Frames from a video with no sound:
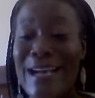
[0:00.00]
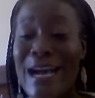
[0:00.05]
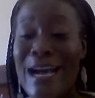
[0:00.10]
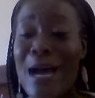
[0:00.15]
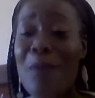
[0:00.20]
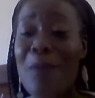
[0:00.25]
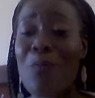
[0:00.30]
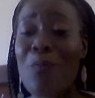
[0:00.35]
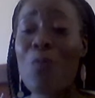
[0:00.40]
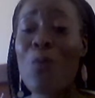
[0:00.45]

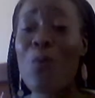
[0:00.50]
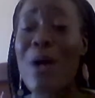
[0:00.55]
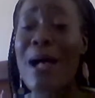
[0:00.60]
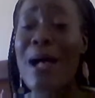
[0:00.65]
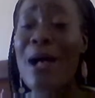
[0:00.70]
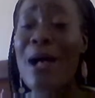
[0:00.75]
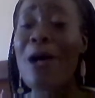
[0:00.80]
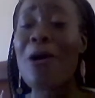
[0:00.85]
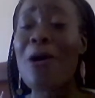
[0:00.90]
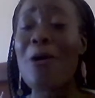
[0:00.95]
I'm
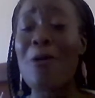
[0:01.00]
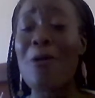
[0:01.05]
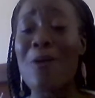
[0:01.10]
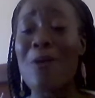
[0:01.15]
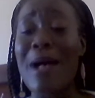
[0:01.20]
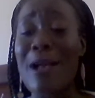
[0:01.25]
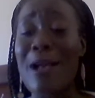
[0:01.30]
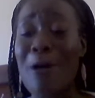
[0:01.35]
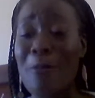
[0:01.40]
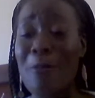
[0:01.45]
well.
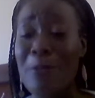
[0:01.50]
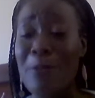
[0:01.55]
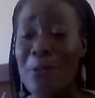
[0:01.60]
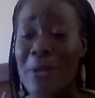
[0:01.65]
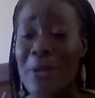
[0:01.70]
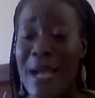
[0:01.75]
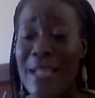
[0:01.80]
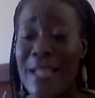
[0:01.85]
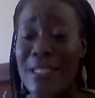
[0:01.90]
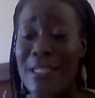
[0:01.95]
I hope you
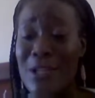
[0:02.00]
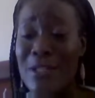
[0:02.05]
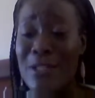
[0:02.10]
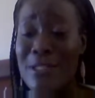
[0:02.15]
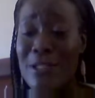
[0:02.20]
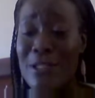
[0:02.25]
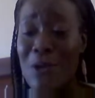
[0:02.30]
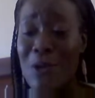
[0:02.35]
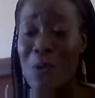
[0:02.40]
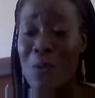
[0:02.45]
guys are
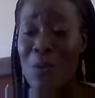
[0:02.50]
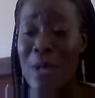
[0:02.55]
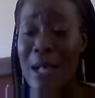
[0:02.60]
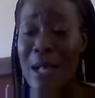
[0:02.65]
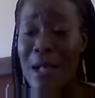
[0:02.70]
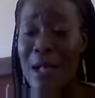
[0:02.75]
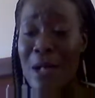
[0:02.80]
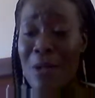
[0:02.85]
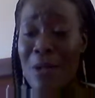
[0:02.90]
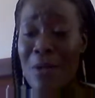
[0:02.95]
so
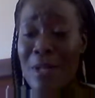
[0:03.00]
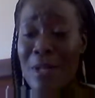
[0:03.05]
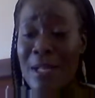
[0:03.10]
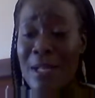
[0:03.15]
well.